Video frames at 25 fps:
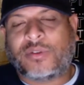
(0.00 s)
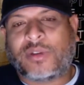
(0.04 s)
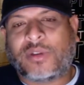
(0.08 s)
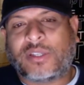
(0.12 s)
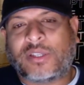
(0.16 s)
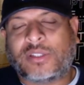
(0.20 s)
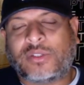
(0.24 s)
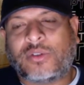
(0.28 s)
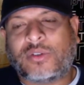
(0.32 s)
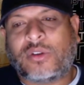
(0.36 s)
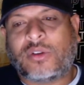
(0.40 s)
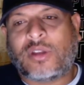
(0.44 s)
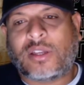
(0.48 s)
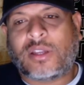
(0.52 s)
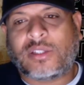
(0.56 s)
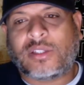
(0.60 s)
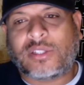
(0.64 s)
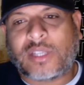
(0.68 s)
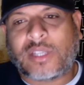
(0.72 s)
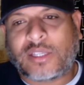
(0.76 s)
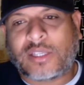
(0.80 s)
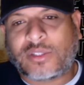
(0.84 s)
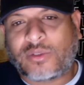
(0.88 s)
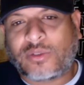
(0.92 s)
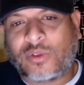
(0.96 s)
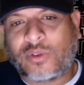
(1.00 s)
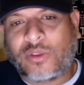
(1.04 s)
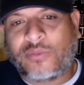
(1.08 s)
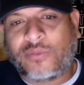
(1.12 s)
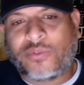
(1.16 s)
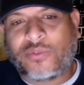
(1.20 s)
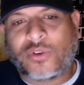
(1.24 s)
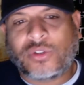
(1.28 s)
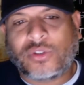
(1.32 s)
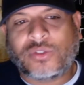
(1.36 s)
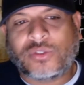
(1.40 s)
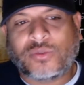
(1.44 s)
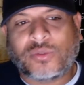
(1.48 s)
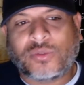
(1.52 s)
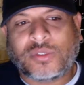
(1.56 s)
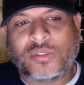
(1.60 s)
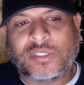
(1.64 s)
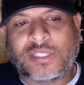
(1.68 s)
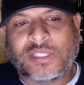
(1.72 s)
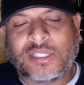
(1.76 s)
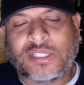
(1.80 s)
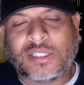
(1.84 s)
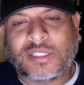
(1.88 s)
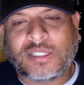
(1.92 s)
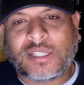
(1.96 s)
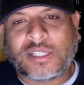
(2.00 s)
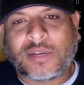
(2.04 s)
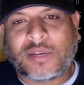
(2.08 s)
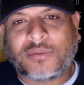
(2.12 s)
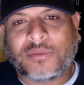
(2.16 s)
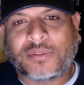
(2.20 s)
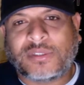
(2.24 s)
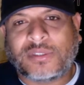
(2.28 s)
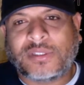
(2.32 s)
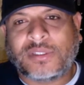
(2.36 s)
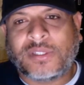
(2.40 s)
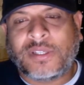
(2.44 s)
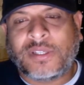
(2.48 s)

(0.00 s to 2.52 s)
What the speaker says: I saw a Vergil Ortiz that was